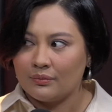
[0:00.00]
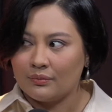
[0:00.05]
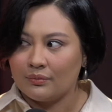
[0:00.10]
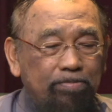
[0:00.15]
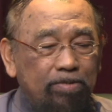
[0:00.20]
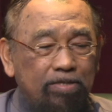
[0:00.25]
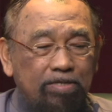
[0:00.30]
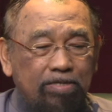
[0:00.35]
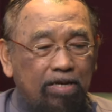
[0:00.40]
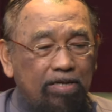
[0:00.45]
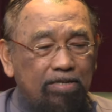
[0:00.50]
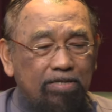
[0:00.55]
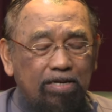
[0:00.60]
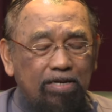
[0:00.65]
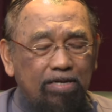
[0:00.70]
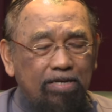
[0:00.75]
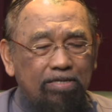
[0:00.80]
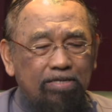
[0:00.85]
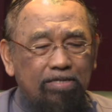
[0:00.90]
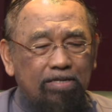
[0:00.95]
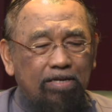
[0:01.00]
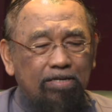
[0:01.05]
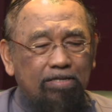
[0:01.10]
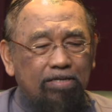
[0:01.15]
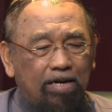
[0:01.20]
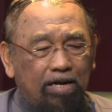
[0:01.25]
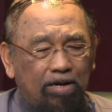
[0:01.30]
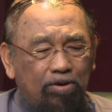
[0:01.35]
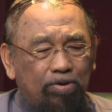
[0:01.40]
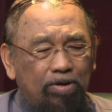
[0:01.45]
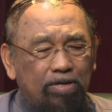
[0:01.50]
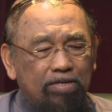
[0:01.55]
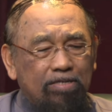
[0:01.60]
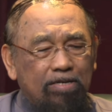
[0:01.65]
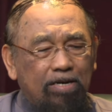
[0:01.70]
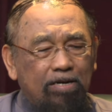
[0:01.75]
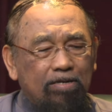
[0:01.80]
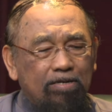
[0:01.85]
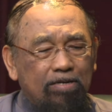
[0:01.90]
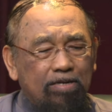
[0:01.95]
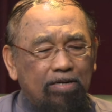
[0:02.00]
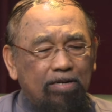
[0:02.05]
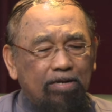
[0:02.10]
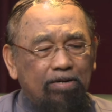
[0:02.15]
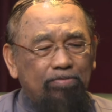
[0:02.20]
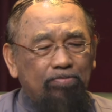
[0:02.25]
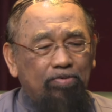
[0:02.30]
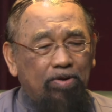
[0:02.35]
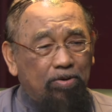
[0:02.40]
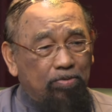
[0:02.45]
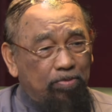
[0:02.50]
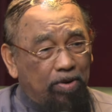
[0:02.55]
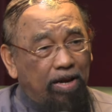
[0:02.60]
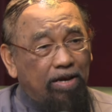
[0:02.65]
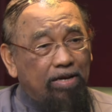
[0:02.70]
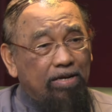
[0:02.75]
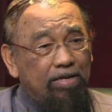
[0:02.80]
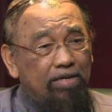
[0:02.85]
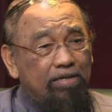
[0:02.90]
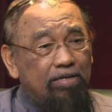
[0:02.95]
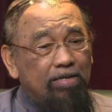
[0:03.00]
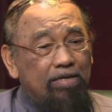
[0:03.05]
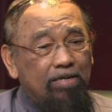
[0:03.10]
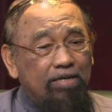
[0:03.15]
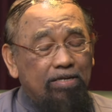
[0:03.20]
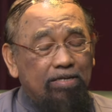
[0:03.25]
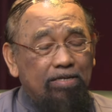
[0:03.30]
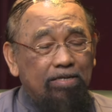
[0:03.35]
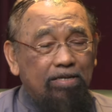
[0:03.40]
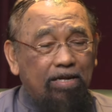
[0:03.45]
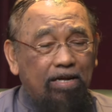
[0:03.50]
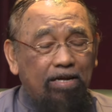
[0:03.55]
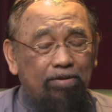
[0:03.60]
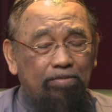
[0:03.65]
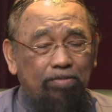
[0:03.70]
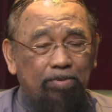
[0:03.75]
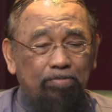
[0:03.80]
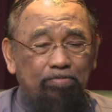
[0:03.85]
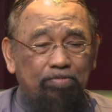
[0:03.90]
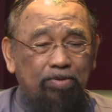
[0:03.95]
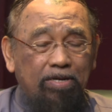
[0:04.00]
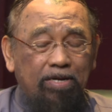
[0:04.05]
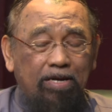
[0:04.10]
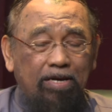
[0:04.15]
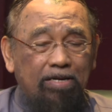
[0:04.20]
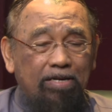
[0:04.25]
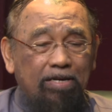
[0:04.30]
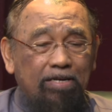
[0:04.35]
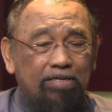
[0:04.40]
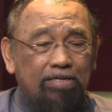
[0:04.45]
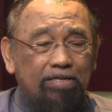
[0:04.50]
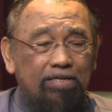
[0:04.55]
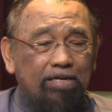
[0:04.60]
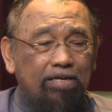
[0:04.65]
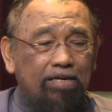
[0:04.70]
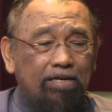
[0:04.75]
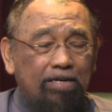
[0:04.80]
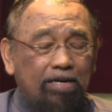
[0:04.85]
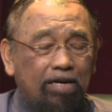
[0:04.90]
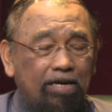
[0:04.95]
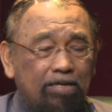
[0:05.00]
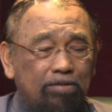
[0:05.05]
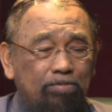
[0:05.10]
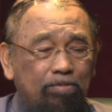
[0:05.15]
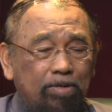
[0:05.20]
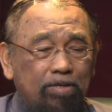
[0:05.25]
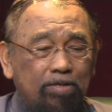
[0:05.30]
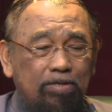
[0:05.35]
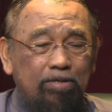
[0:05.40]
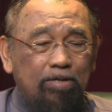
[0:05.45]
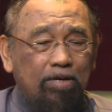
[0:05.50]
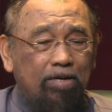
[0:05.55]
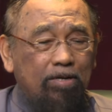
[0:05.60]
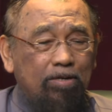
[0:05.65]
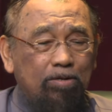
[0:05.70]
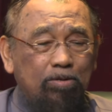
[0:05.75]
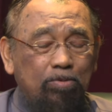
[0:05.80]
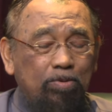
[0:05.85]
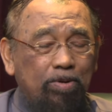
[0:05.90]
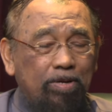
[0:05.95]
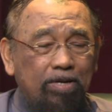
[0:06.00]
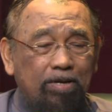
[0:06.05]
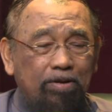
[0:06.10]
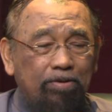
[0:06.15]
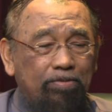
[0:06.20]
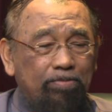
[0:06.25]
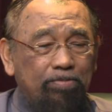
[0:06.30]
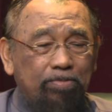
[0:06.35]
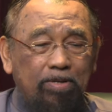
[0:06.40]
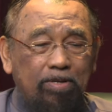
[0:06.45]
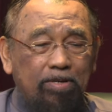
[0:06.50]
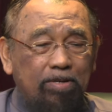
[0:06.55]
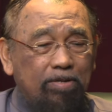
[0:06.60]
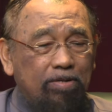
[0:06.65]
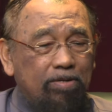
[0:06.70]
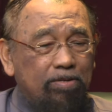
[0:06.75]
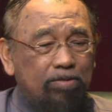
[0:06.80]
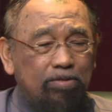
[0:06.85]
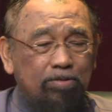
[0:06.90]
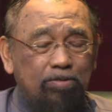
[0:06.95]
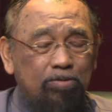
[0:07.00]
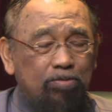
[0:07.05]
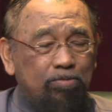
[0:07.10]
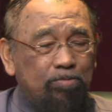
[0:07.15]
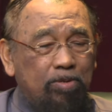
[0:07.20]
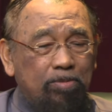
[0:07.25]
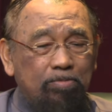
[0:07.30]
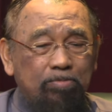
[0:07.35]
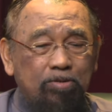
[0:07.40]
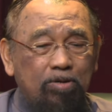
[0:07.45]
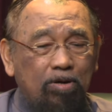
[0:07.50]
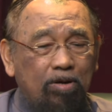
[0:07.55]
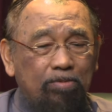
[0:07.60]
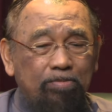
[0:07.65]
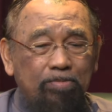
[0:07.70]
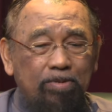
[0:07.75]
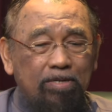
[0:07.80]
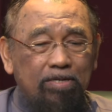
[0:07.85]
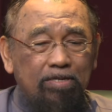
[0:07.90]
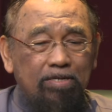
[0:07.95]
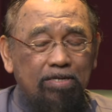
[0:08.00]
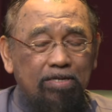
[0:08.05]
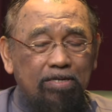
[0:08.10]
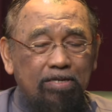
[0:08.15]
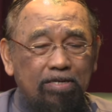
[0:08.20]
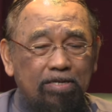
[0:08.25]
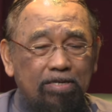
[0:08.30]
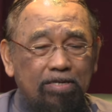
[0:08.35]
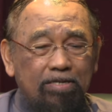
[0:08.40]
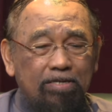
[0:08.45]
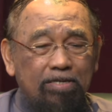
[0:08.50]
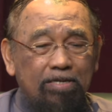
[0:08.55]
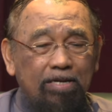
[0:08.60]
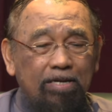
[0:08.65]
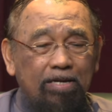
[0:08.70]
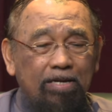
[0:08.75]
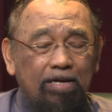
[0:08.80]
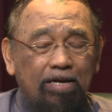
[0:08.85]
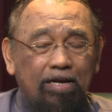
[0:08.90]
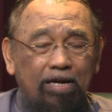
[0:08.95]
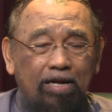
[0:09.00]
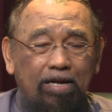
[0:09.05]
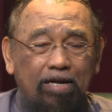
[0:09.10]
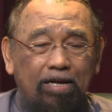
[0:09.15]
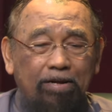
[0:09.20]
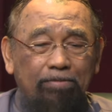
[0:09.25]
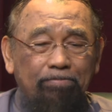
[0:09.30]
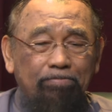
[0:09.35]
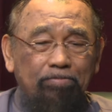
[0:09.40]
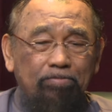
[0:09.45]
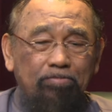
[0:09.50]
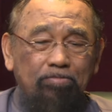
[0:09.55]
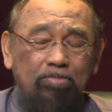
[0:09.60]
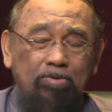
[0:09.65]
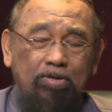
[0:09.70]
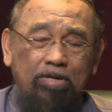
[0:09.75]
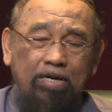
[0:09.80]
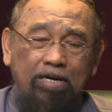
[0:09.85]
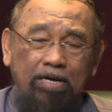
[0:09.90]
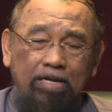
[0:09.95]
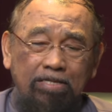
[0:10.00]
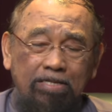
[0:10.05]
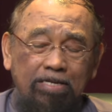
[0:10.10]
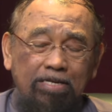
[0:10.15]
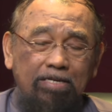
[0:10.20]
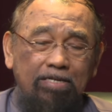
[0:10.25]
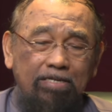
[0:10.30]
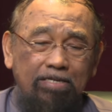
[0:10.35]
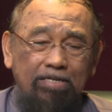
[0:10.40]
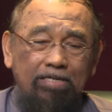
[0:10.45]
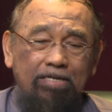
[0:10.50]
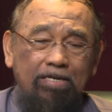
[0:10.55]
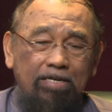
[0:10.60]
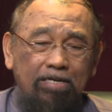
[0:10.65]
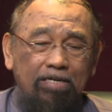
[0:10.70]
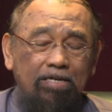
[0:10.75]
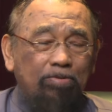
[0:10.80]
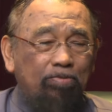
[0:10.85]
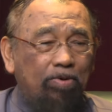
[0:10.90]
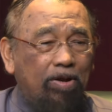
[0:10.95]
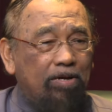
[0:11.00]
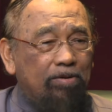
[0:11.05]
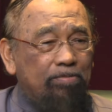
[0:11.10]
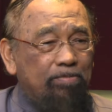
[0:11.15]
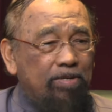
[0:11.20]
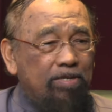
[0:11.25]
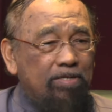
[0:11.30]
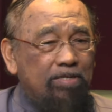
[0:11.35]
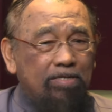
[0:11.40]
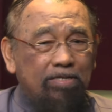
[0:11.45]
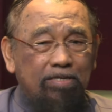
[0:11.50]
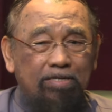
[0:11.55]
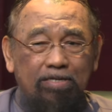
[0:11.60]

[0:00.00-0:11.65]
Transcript: Essentially, Selangor has done very well in that. I mean, PKNS has been doing a superb job in creating development